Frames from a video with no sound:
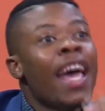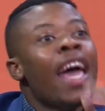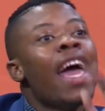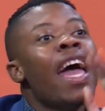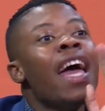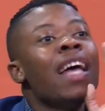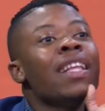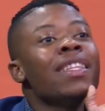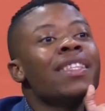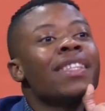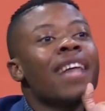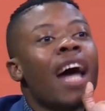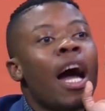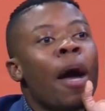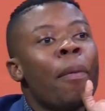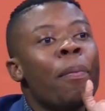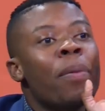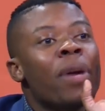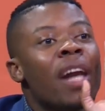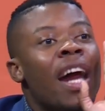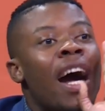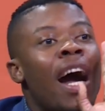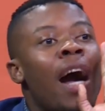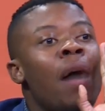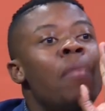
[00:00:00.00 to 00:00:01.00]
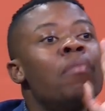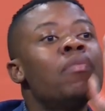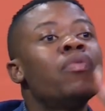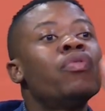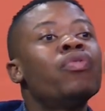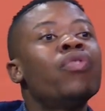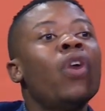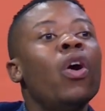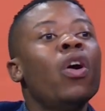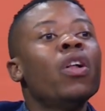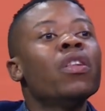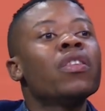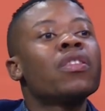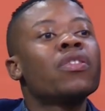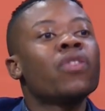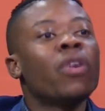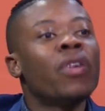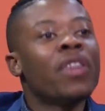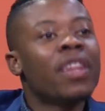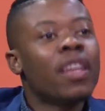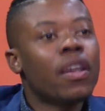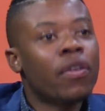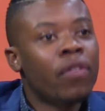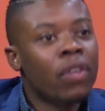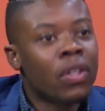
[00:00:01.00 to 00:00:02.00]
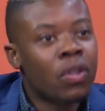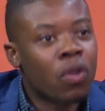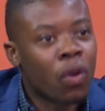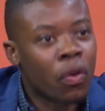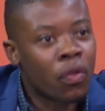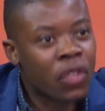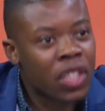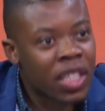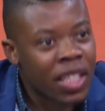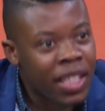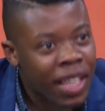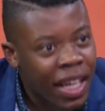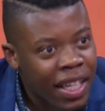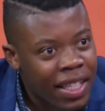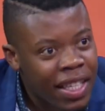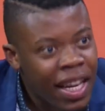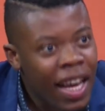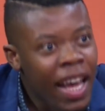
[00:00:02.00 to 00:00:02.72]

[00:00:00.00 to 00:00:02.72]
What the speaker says: Hence, Amen. Abraham falls on the feet of Jesus.